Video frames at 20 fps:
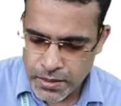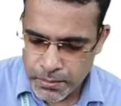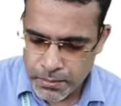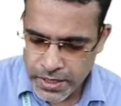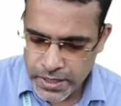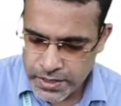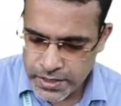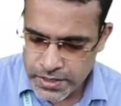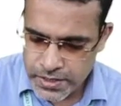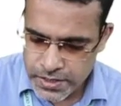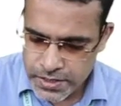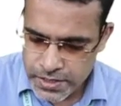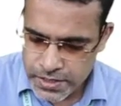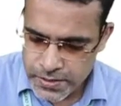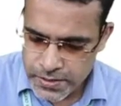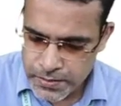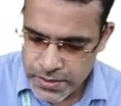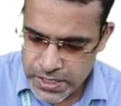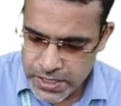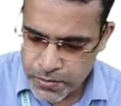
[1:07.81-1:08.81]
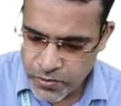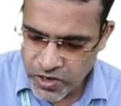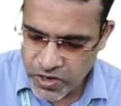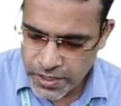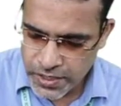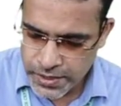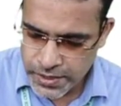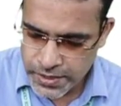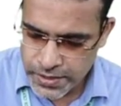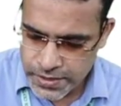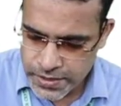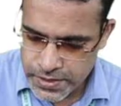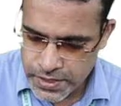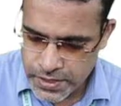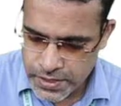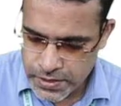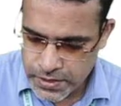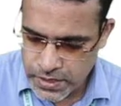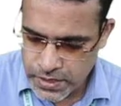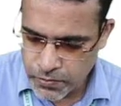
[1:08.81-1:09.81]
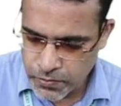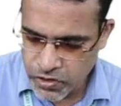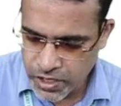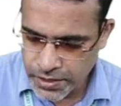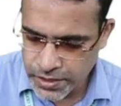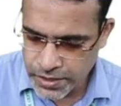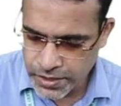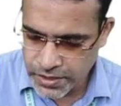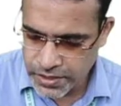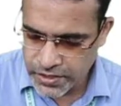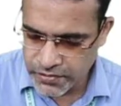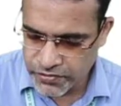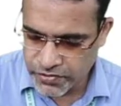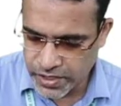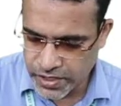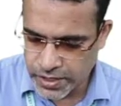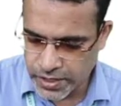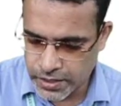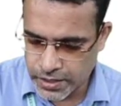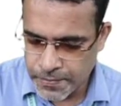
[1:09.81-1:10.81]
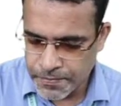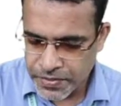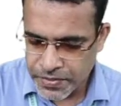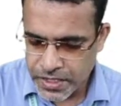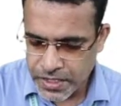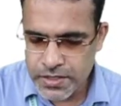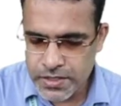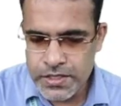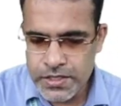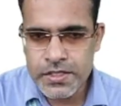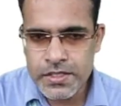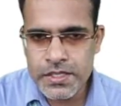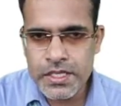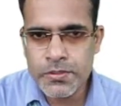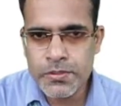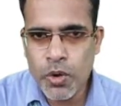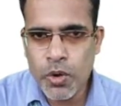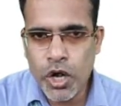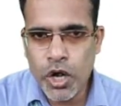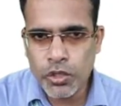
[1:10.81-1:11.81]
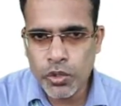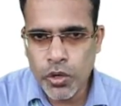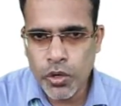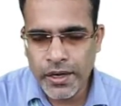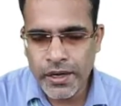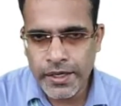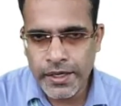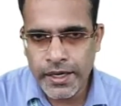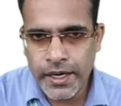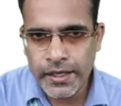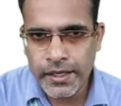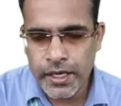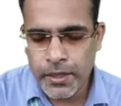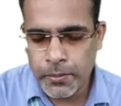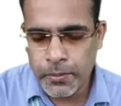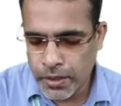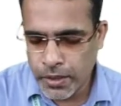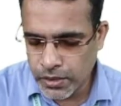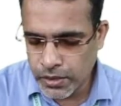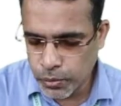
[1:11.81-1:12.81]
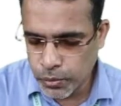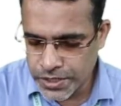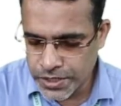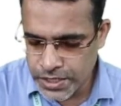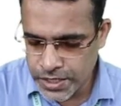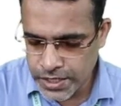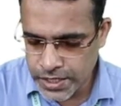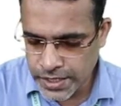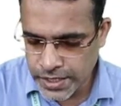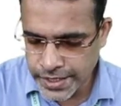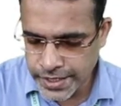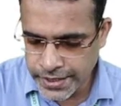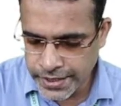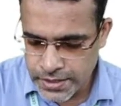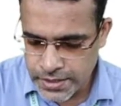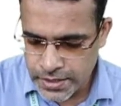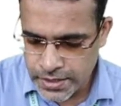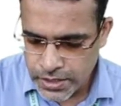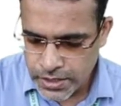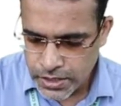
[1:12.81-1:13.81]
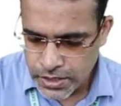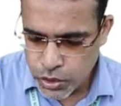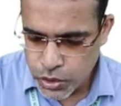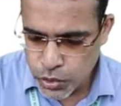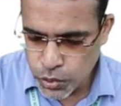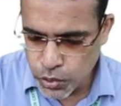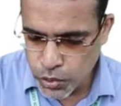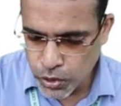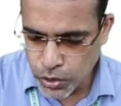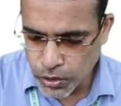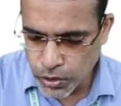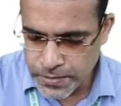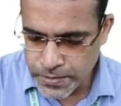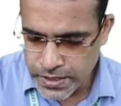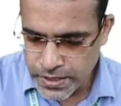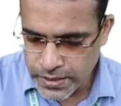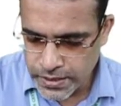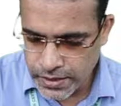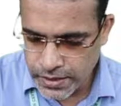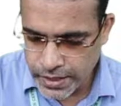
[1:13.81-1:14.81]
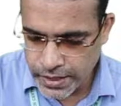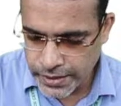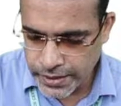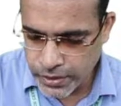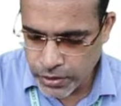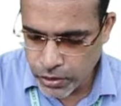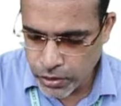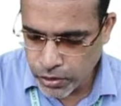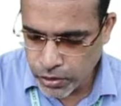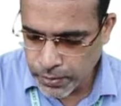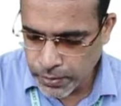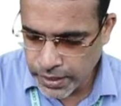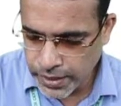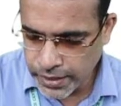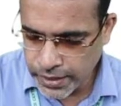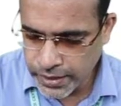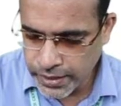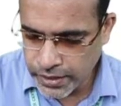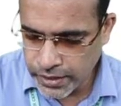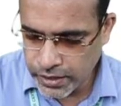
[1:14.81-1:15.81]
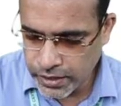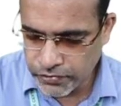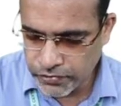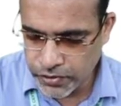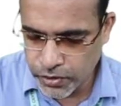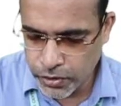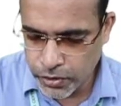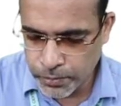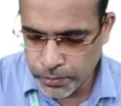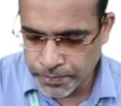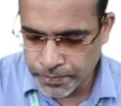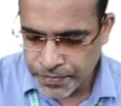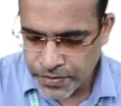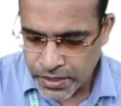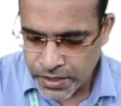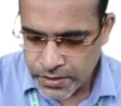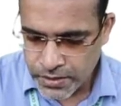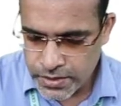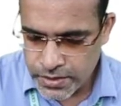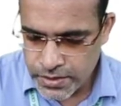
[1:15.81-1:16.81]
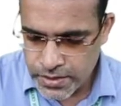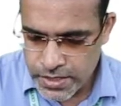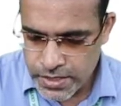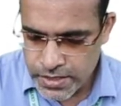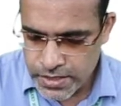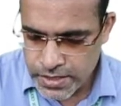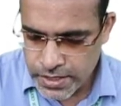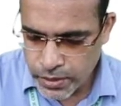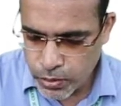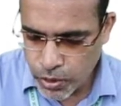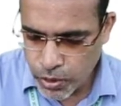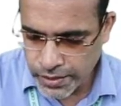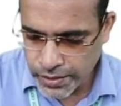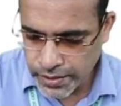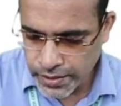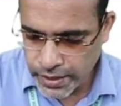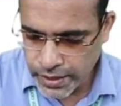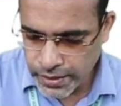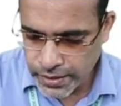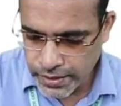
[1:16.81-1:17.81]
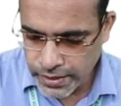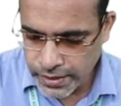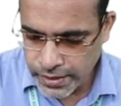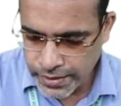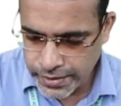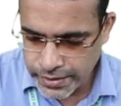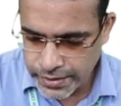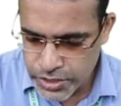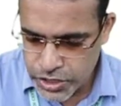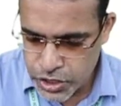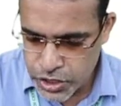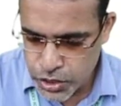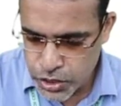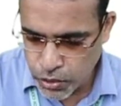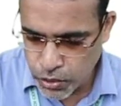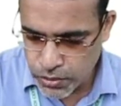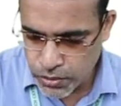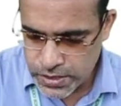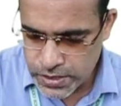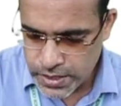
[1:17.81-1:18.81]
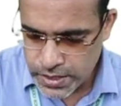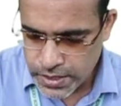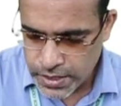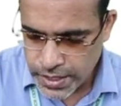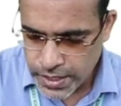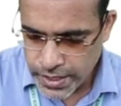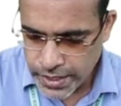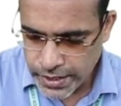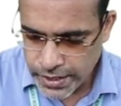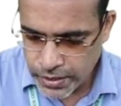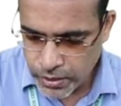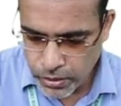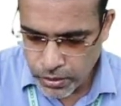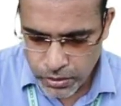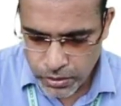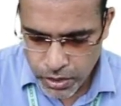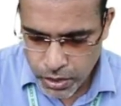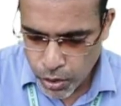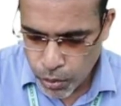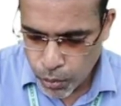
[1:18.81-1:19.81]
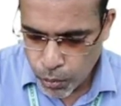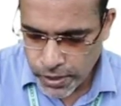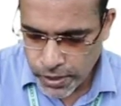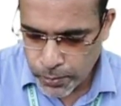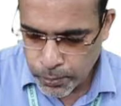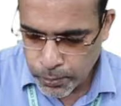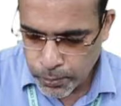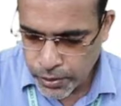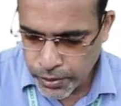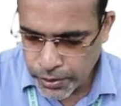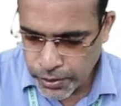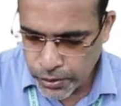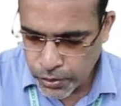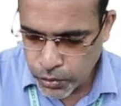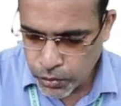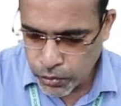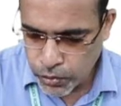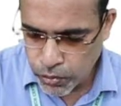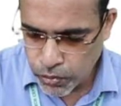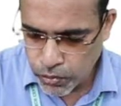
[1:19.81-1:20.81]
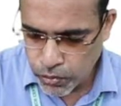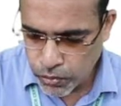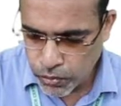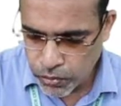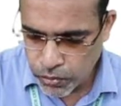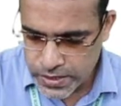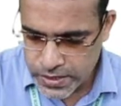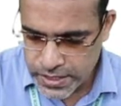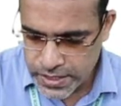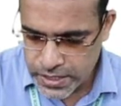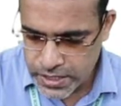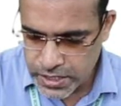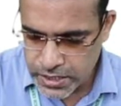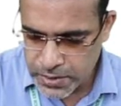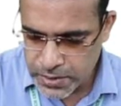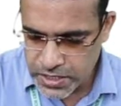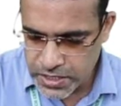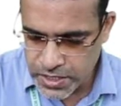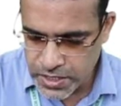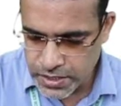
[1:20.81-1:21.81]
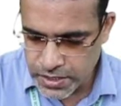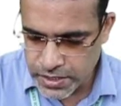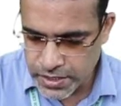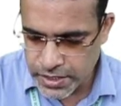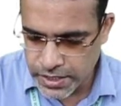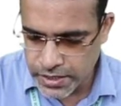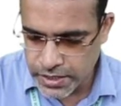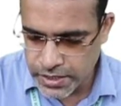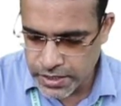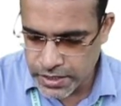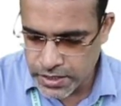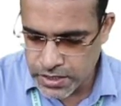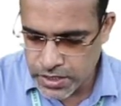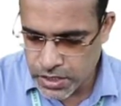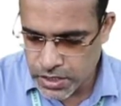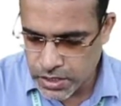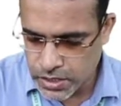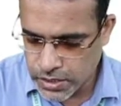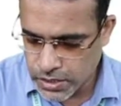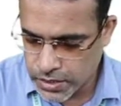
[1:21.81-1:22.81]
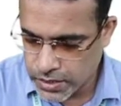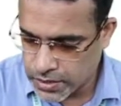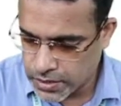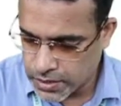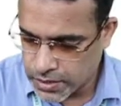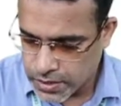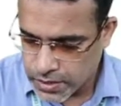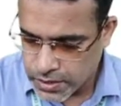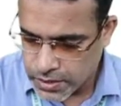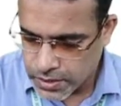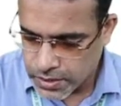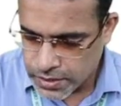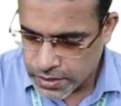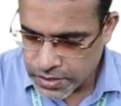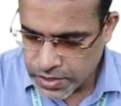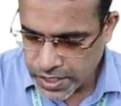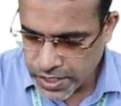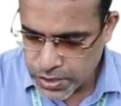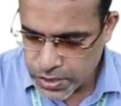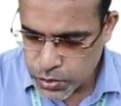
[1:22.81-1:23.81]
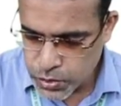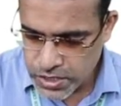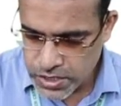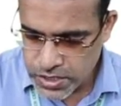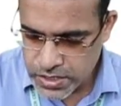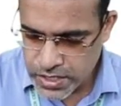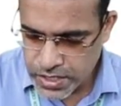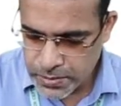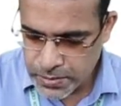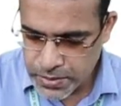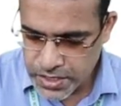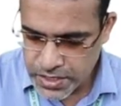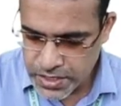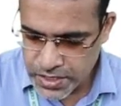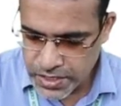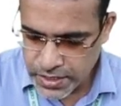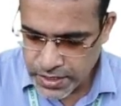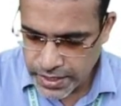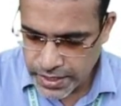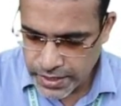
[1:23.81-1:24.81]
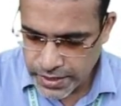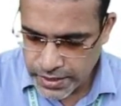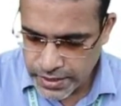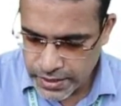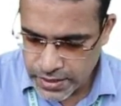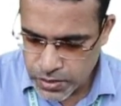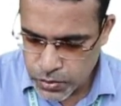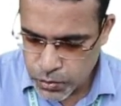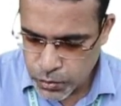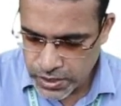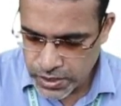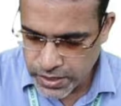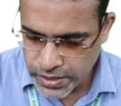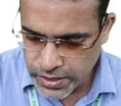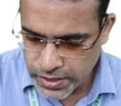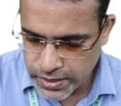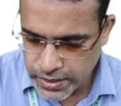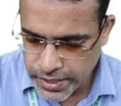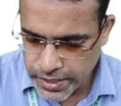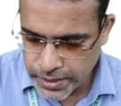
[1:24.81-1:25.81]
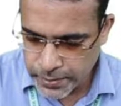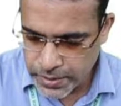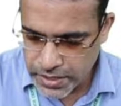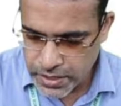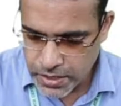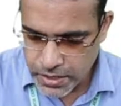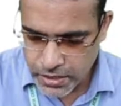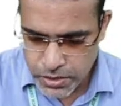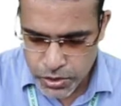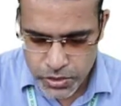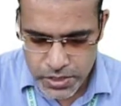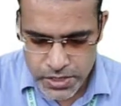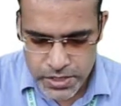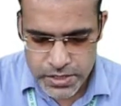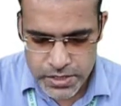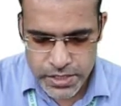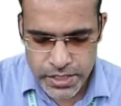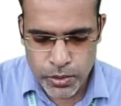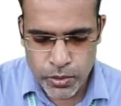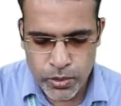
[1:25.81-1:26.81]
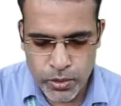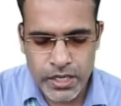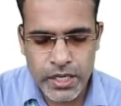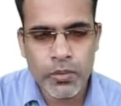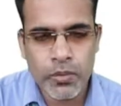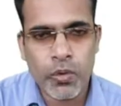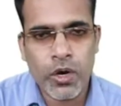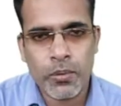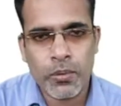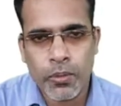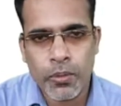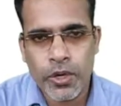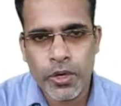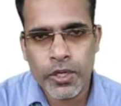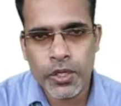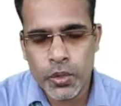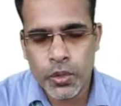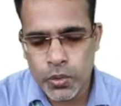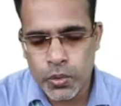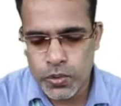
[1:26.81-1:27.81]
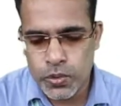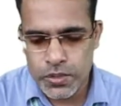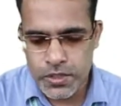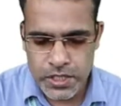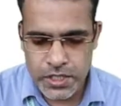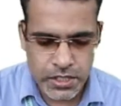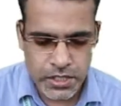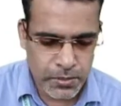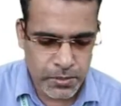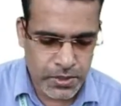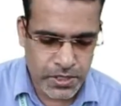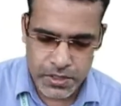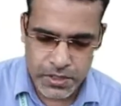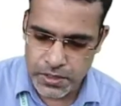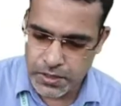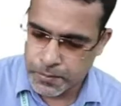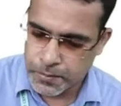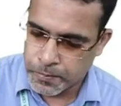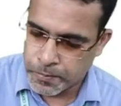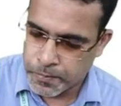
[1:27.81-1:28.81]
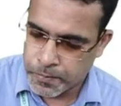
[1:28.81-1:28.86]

But this isthmus part is somewhat different. This is a small quadrilateral part which connects two lobes, right lobe and left lobe. This is quadrilateral and it shows around 1.2 centimeter in its uh, transverse diameter and its vertical diameter also is equally 1.2 centimeter.